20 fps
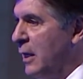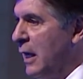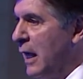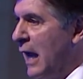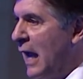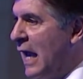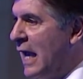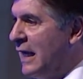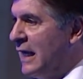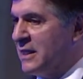
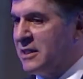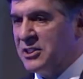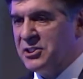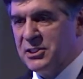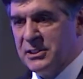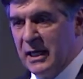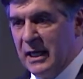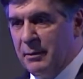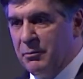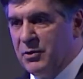and at the
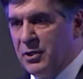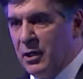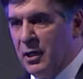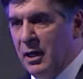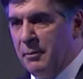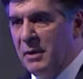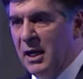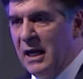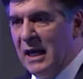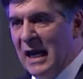same
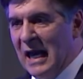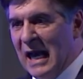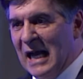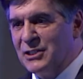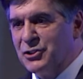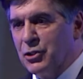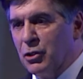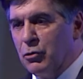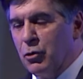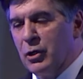time has
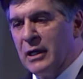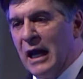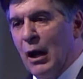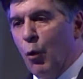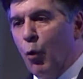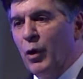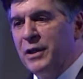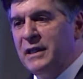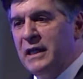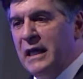to look at
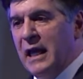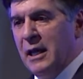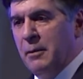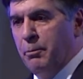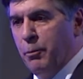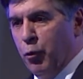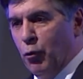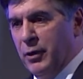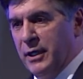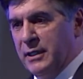what the end
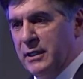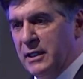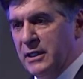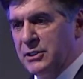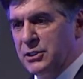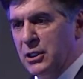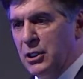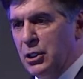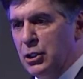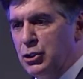point
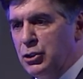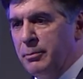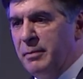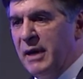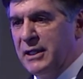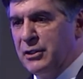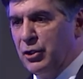is to make the